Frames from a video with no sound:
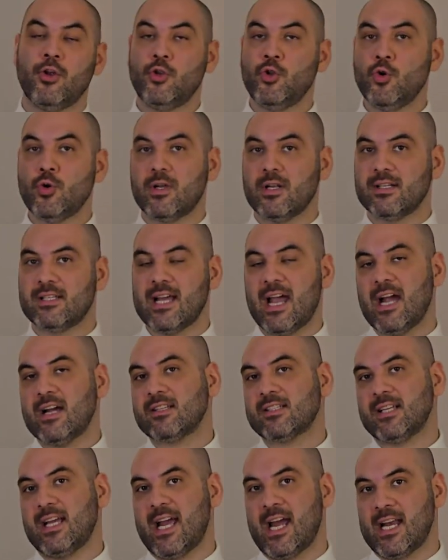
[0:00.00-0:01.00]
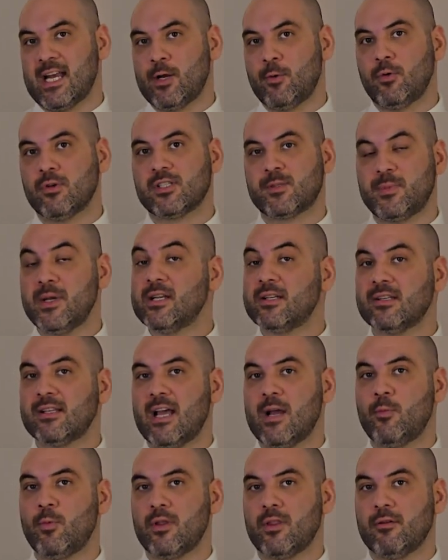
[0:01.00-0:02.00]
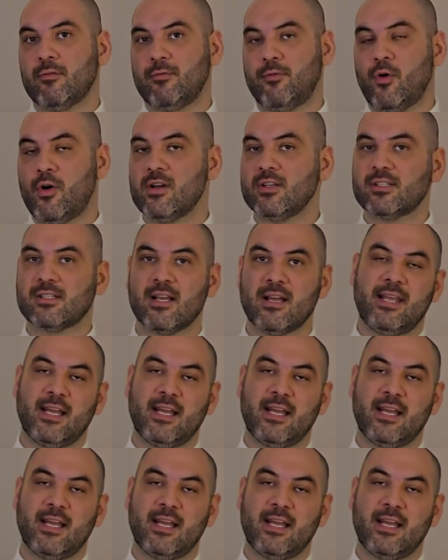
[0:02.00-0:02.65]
You can text and it will speak to them with a voice.